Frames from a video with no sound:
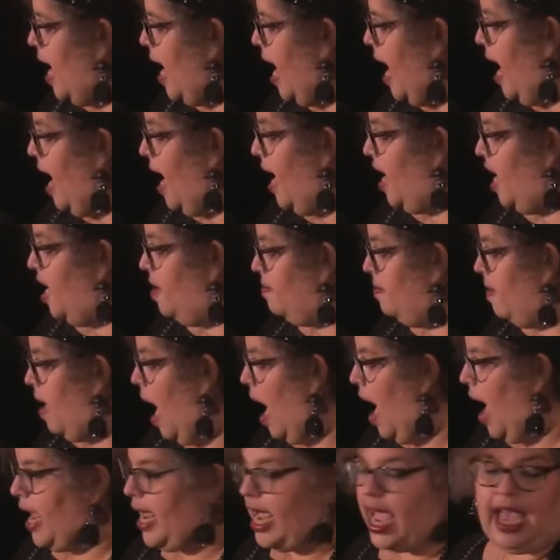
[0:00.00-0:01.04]
And um,
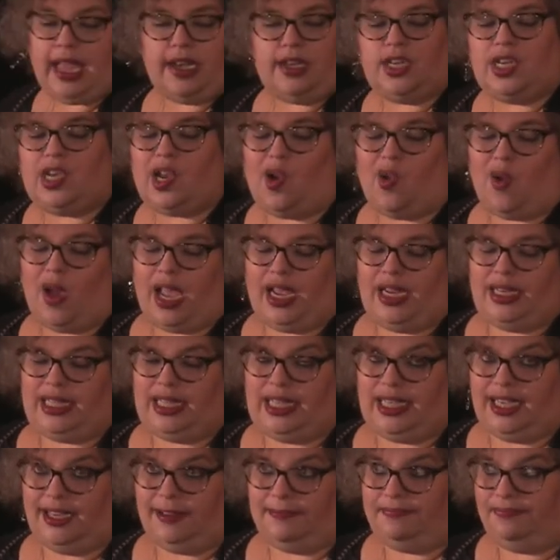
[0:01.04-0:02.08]
I had no
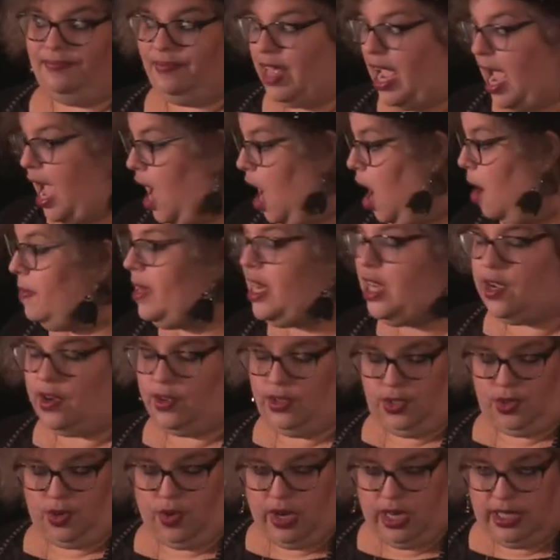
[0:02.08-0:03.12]
idea how many
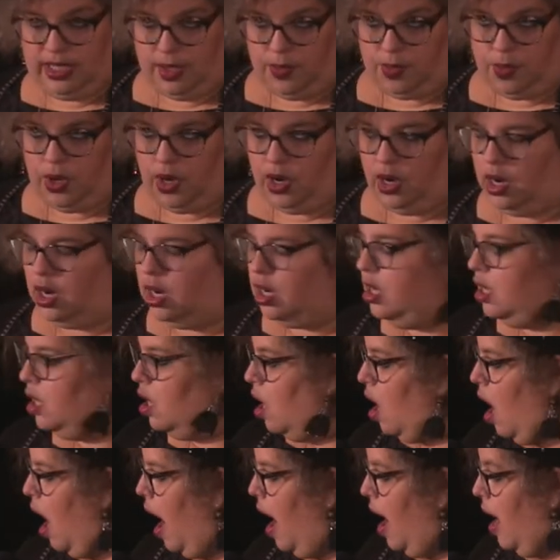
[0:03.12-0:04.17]
ghost stories there were
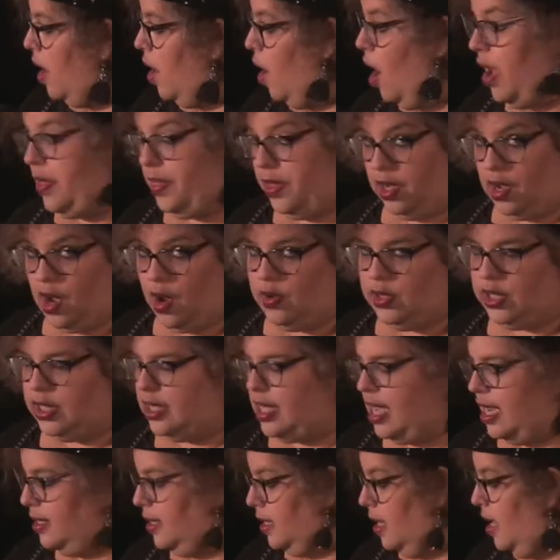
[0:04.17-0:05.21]
uh, on the coast at
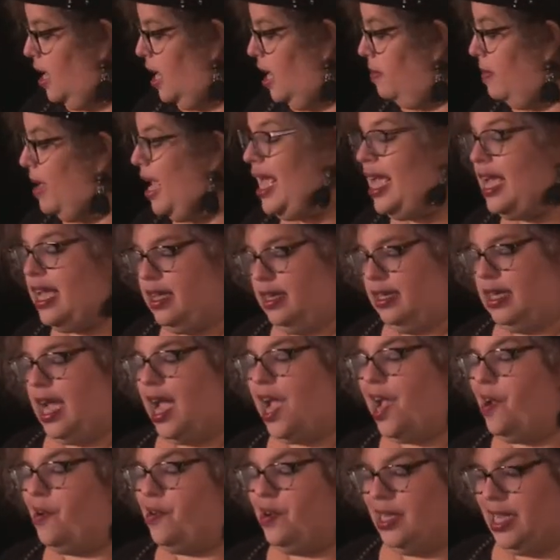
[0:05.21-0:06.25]
that time and
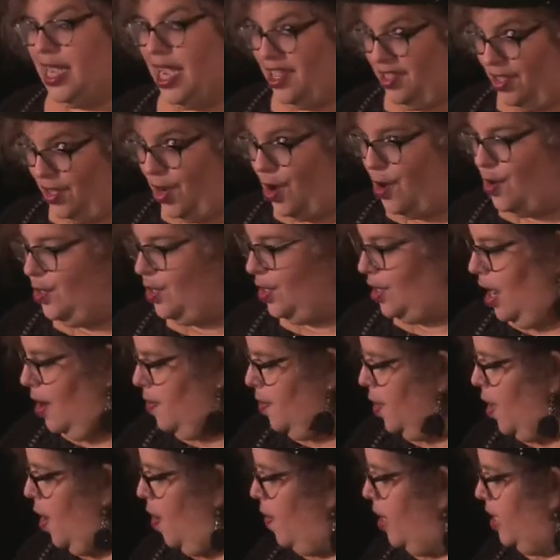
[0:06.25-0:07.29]
how, again, the Coast Guard
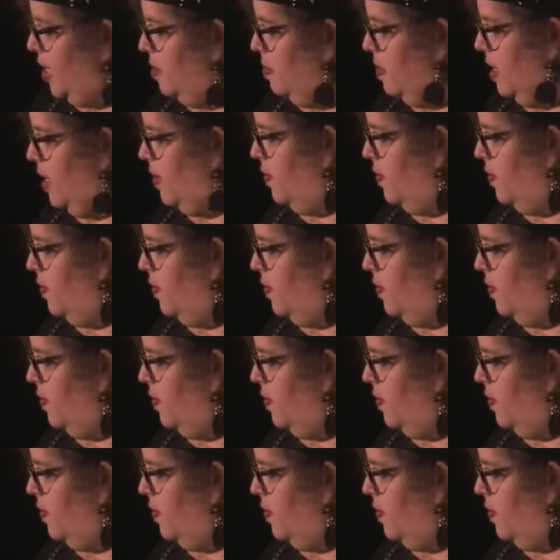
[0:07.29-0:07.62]
were going to be